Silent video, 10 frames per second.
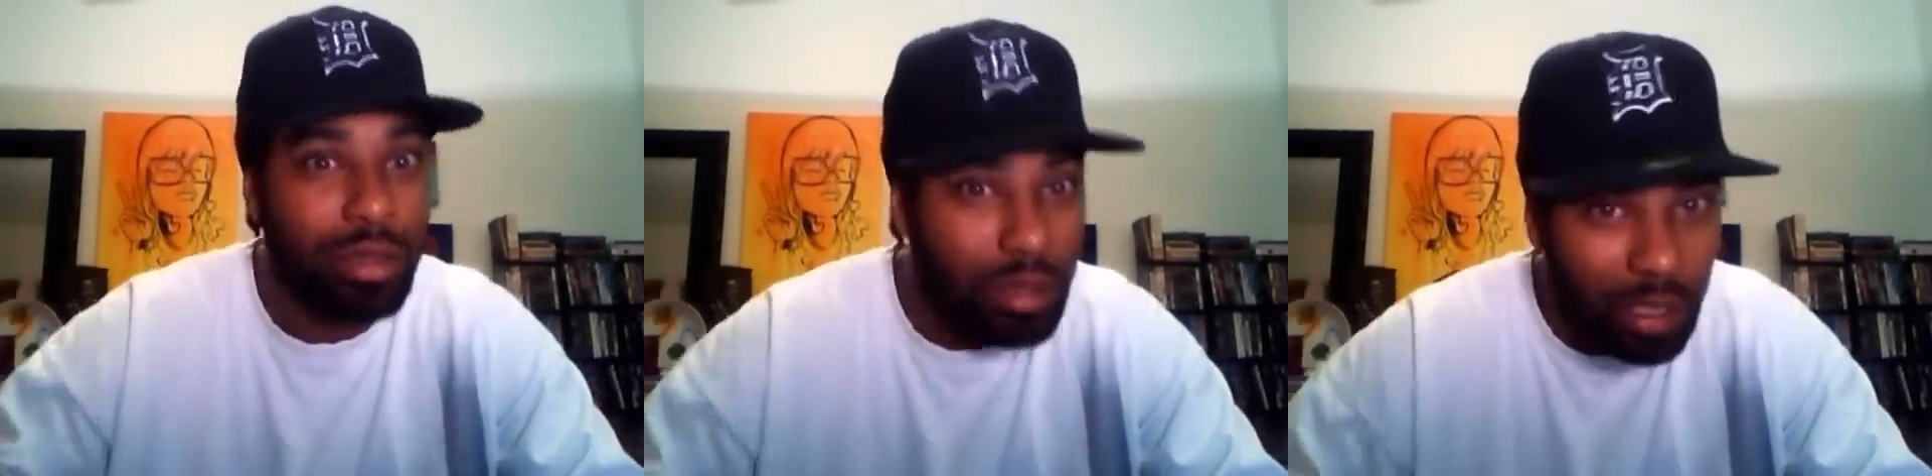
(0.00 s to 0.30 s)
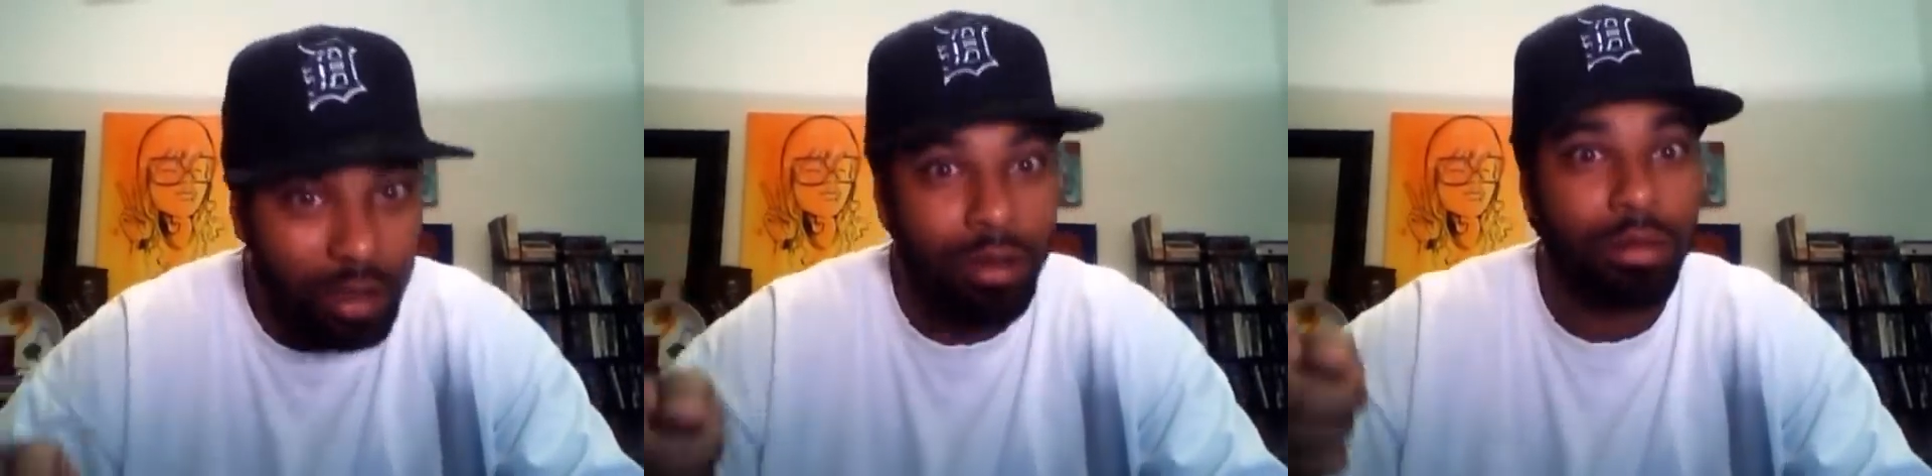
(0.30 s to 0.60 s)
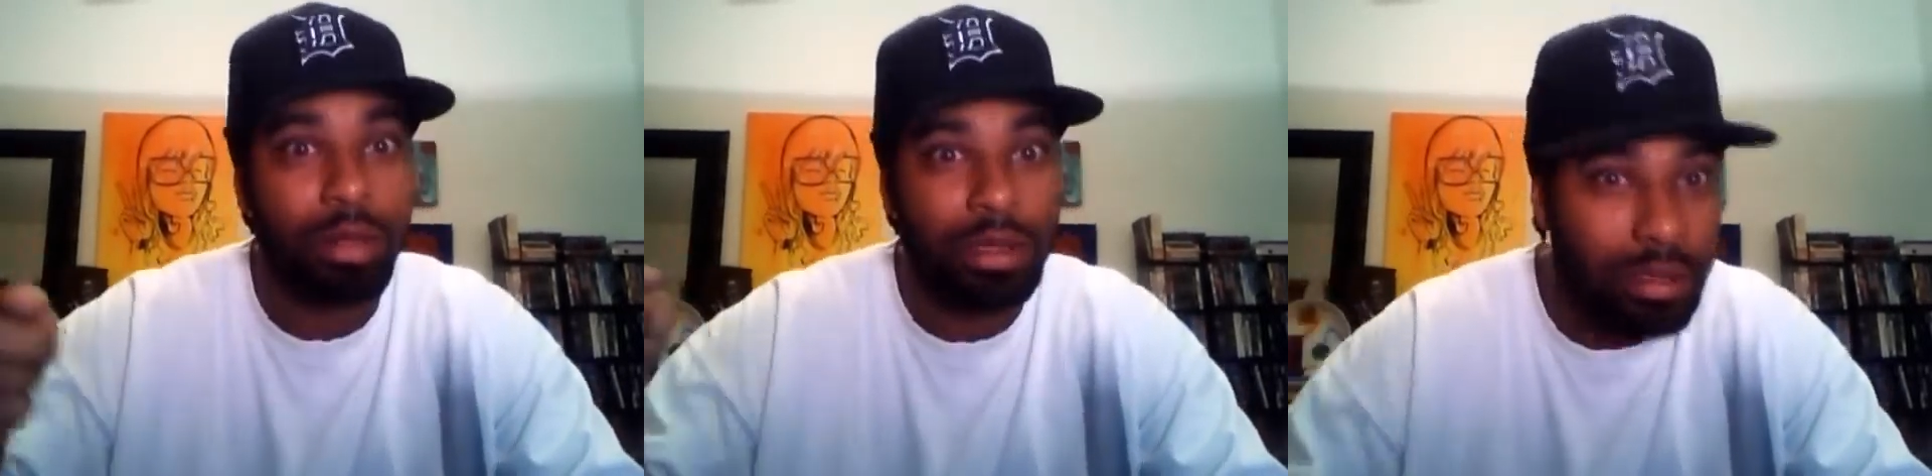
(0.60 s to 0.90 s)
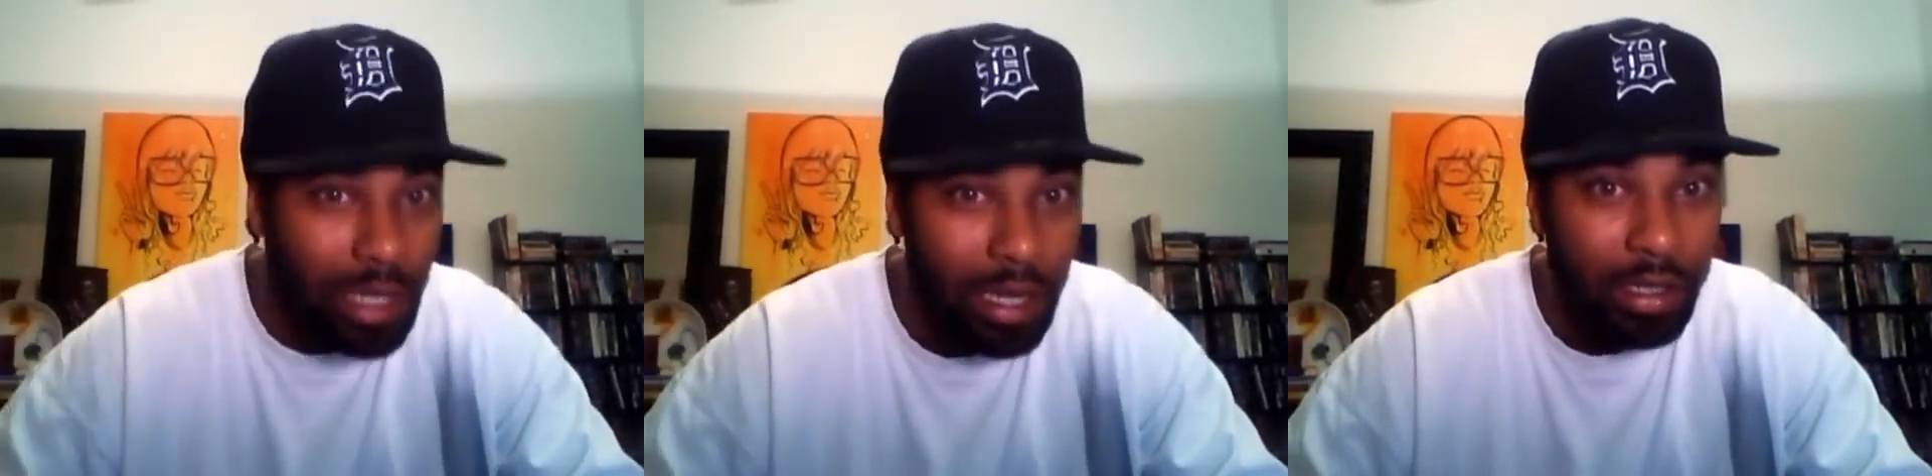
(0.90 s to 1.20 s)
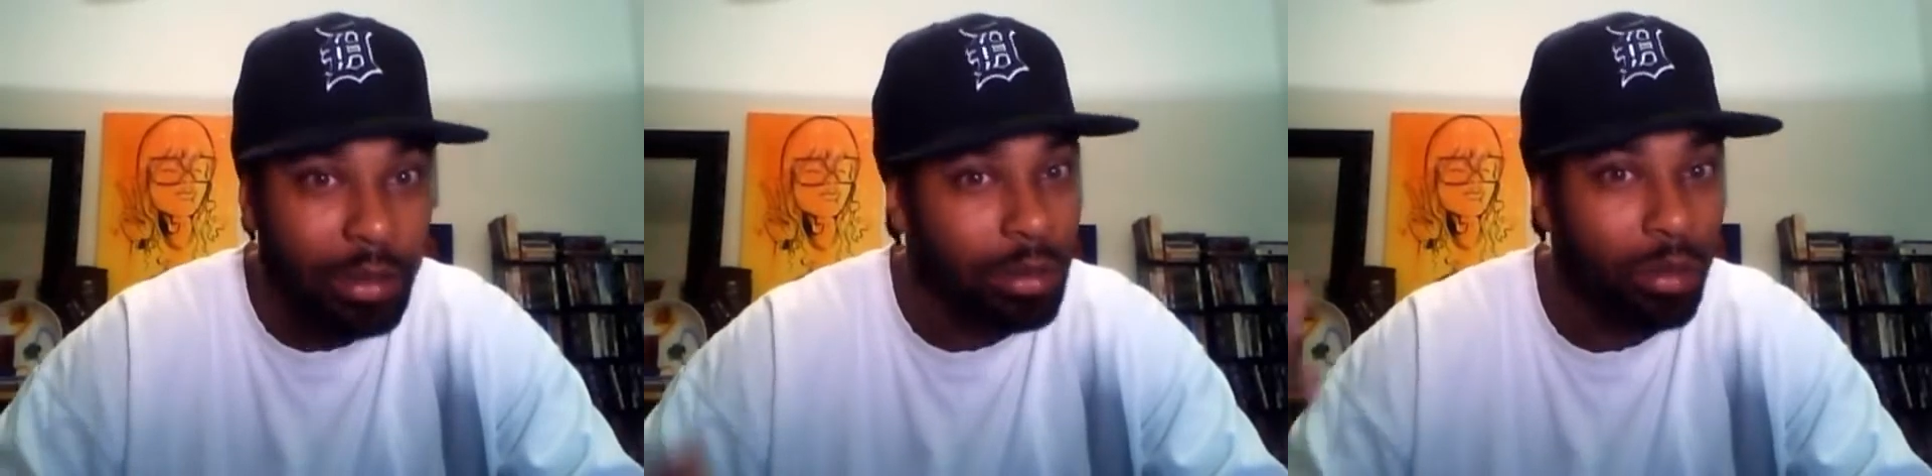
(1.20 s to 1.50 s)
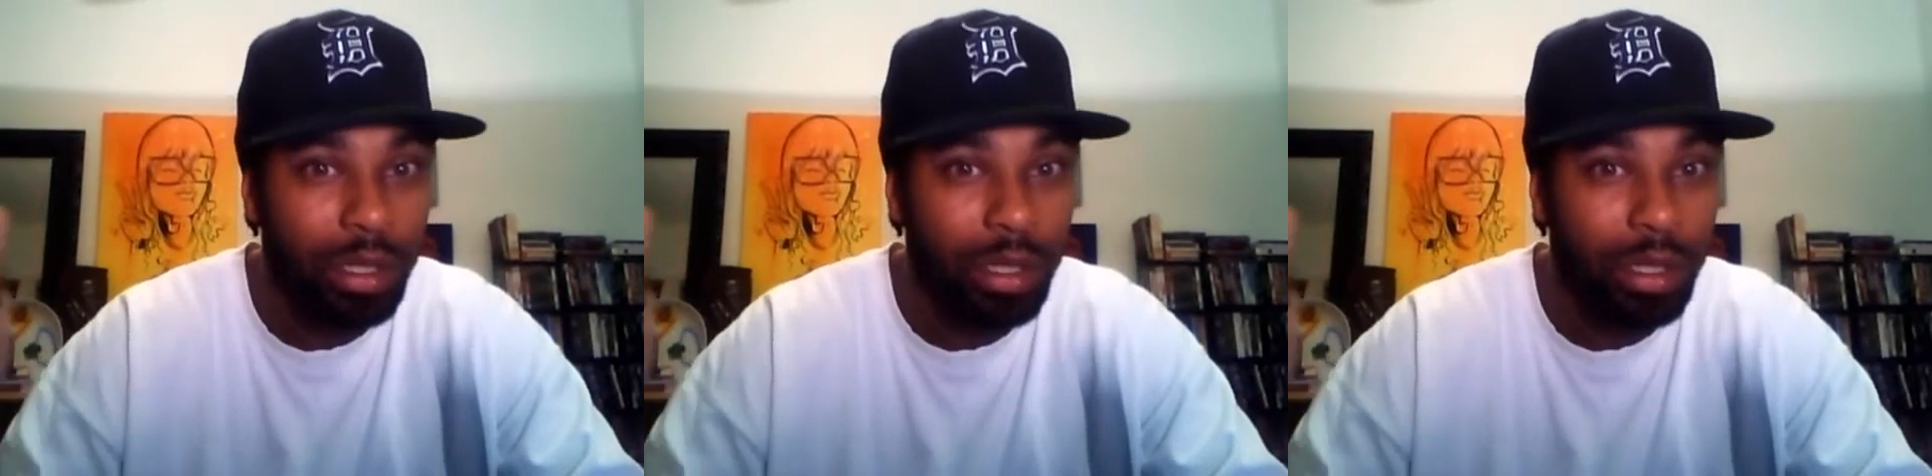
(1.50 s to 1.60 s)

to seeing a whole bunch of Chinese people.